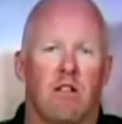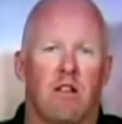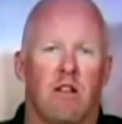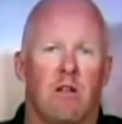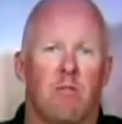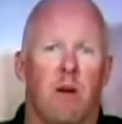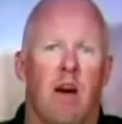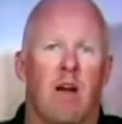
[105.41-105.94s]

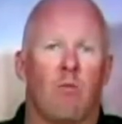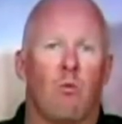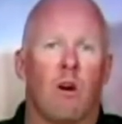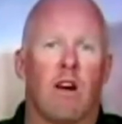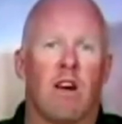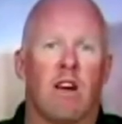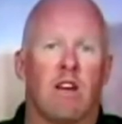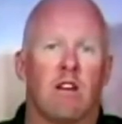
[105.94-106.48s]
in a bad
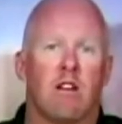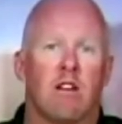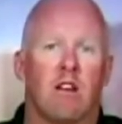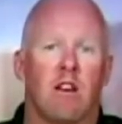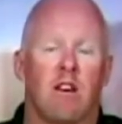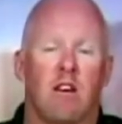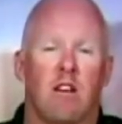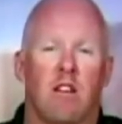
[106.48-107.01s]
way, and
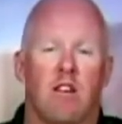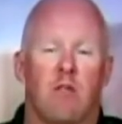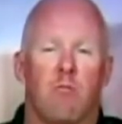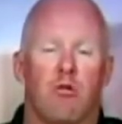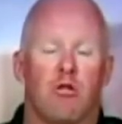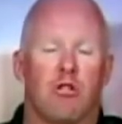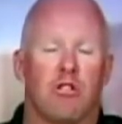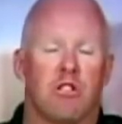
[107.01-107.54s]
the
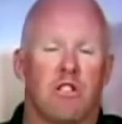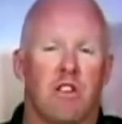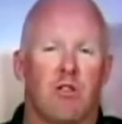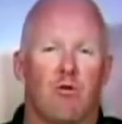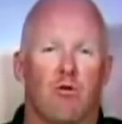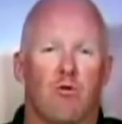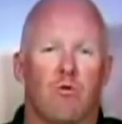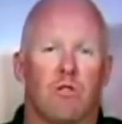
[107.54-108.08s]
emergency
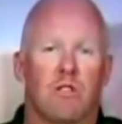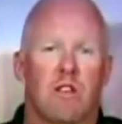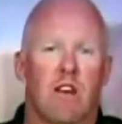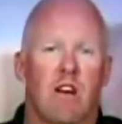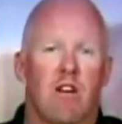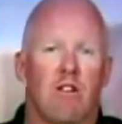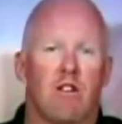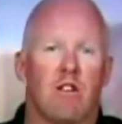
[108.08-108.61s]
crew was
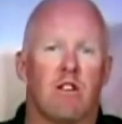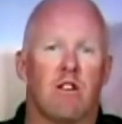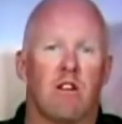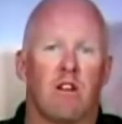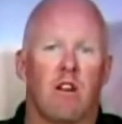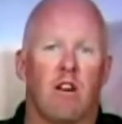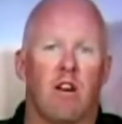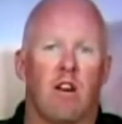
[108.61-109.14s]
there and,
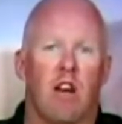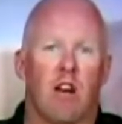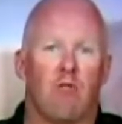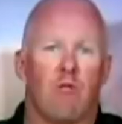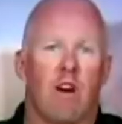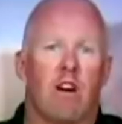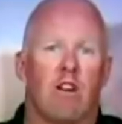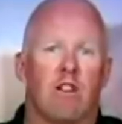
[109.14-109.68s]

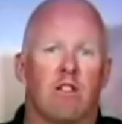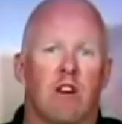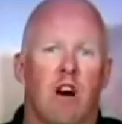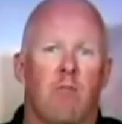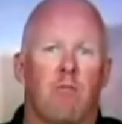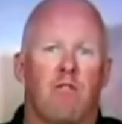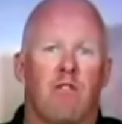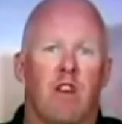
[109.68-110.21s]
and right on
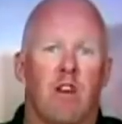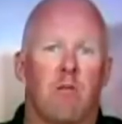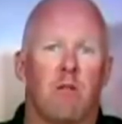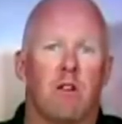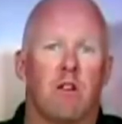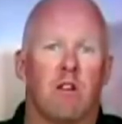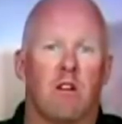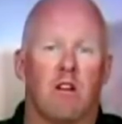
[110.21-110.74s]
top of
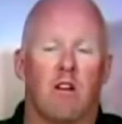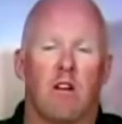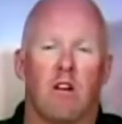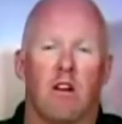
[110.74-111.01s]
him. and